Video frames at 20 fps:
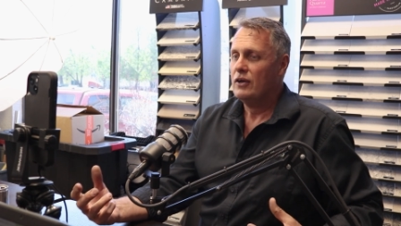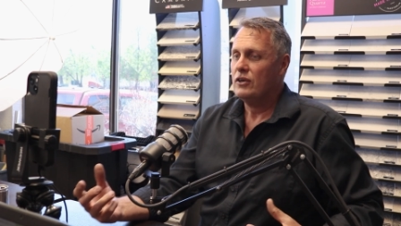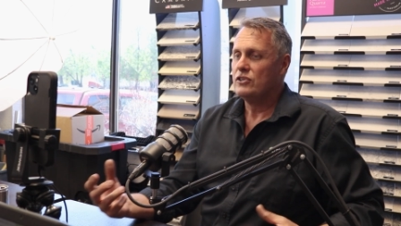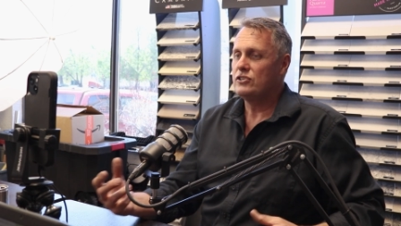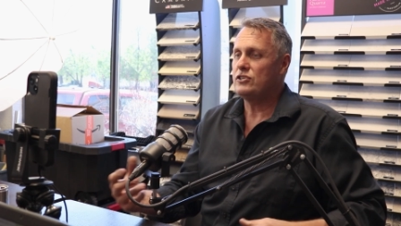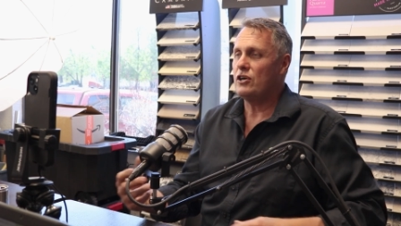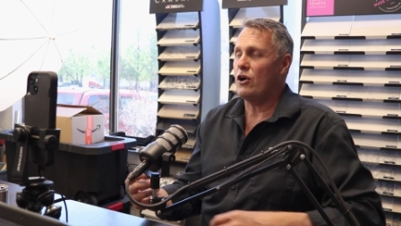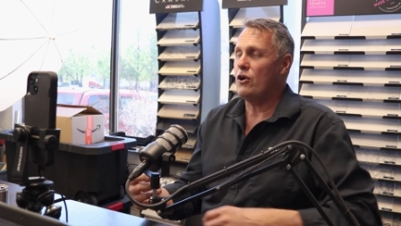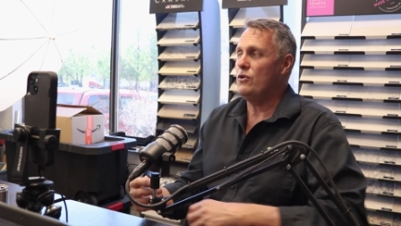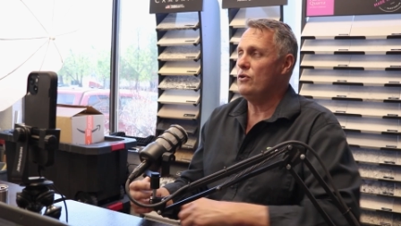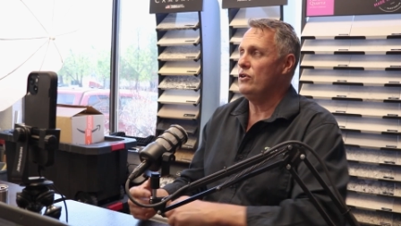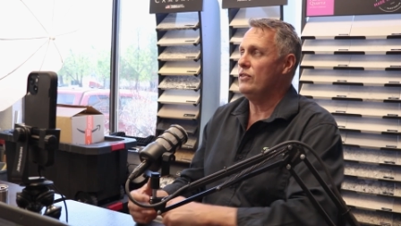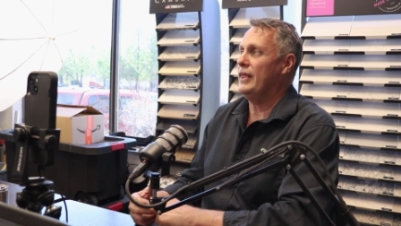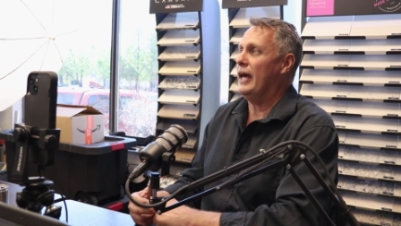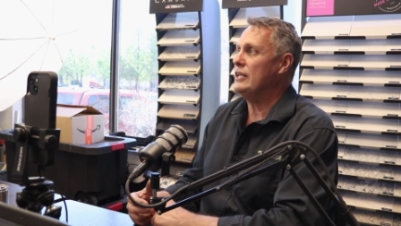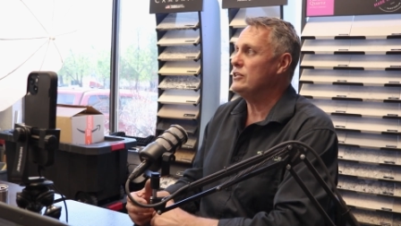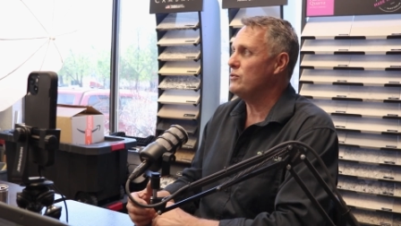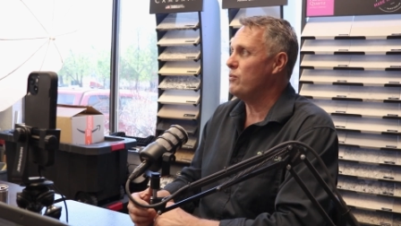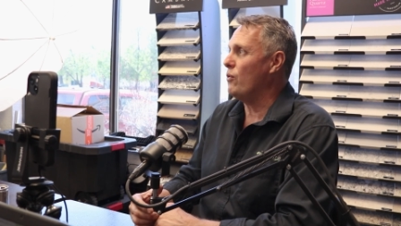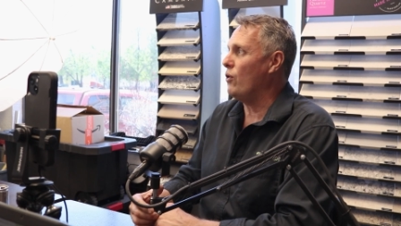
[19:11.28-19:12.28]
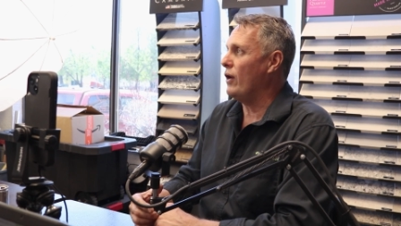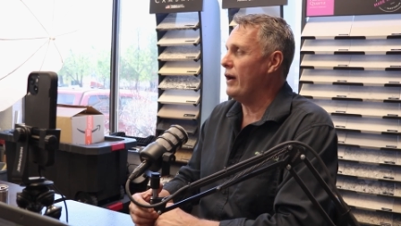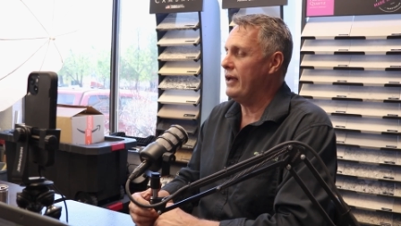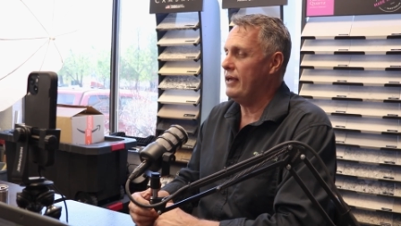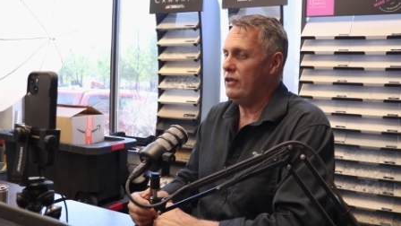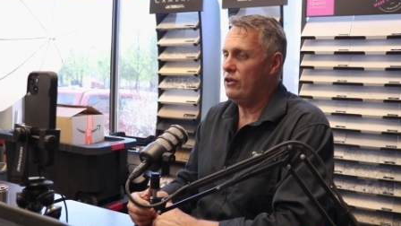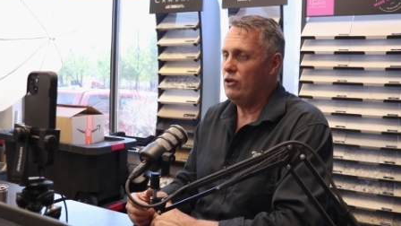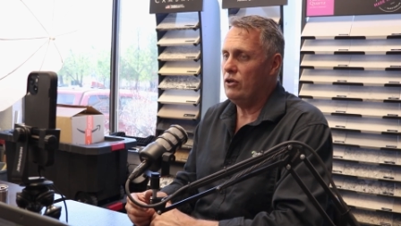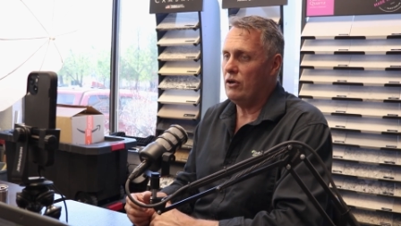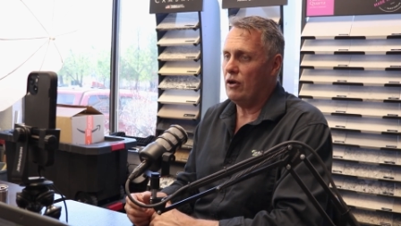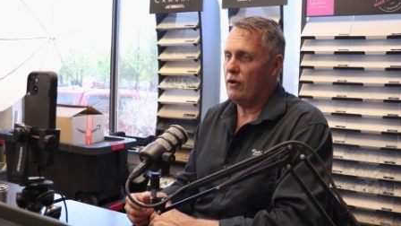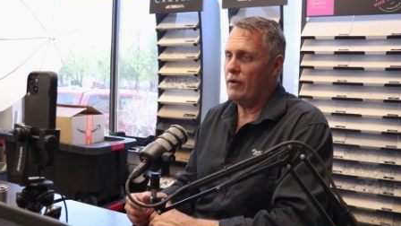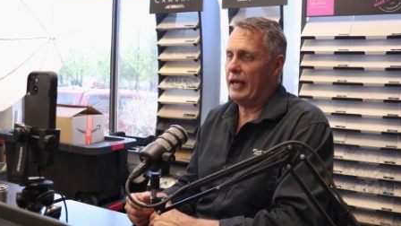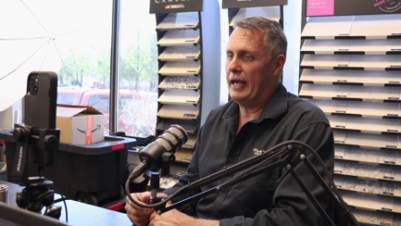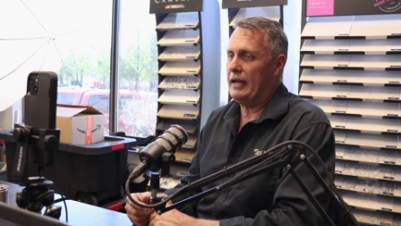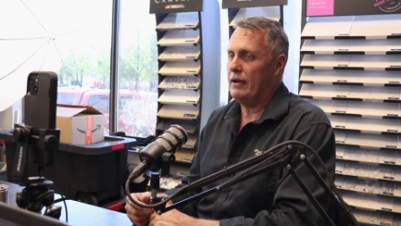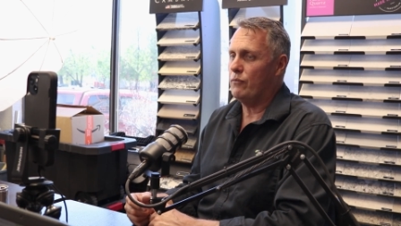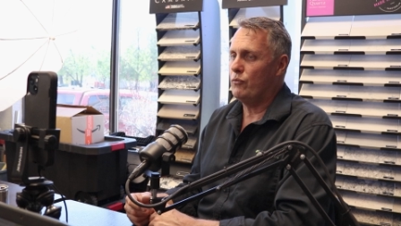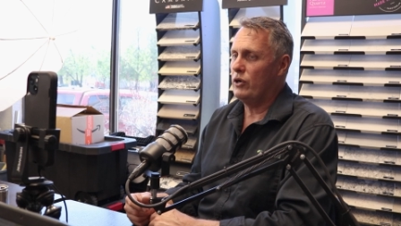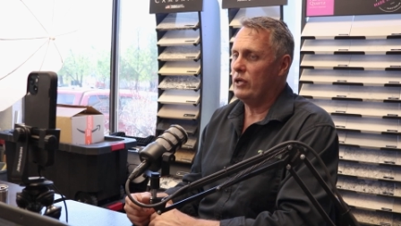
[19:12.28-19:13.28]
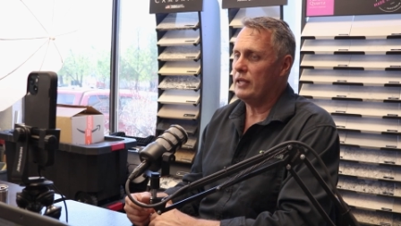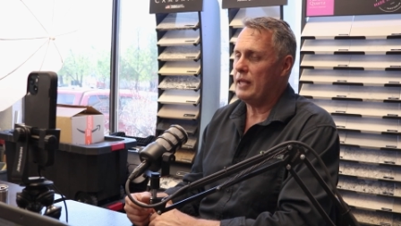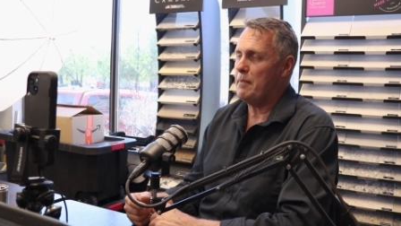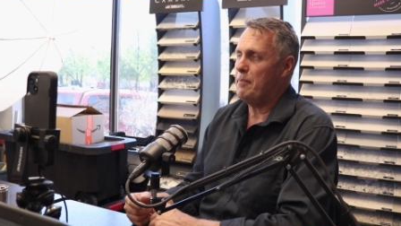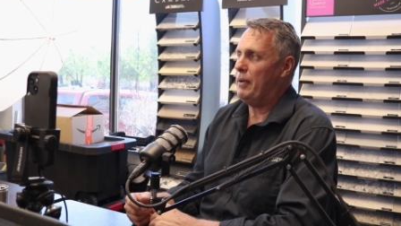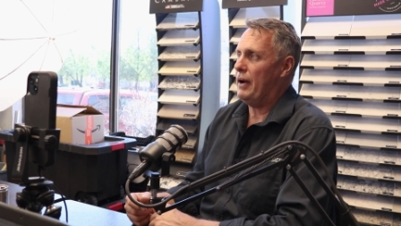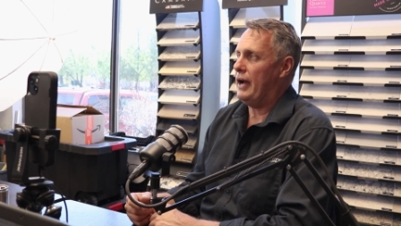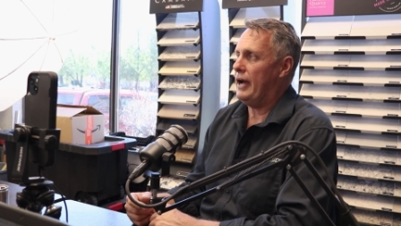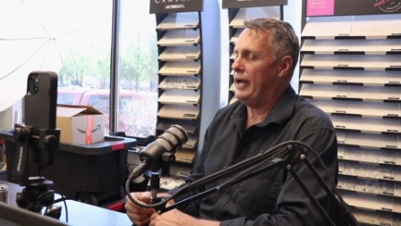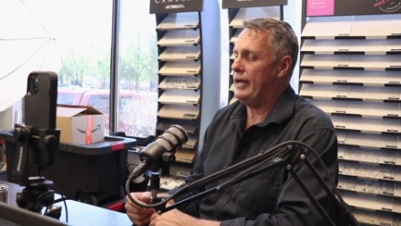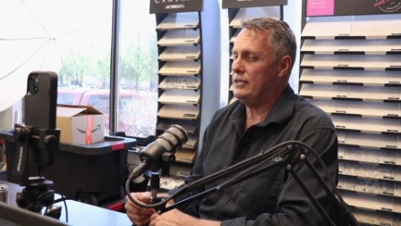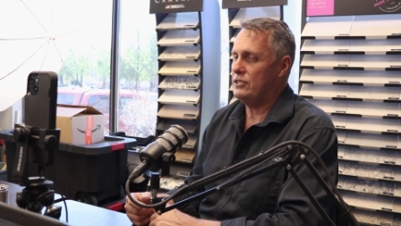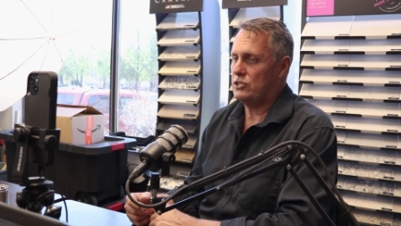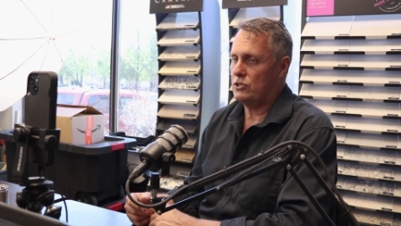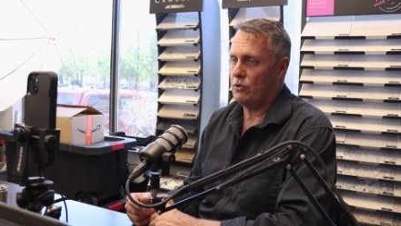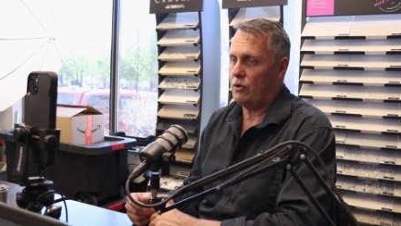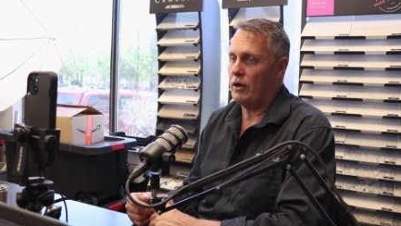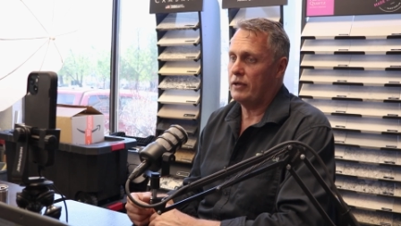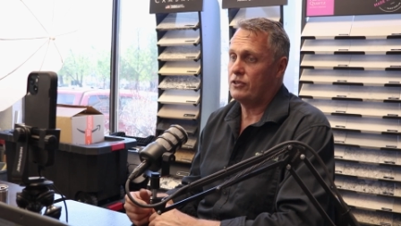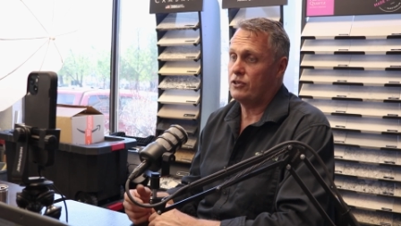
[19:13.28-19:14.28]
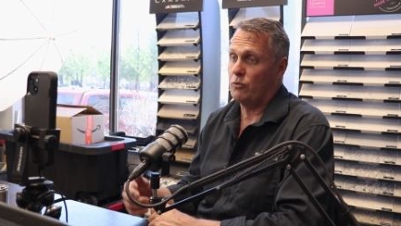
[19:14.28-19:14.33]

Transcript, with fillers: So that's why you know it really pays to uh,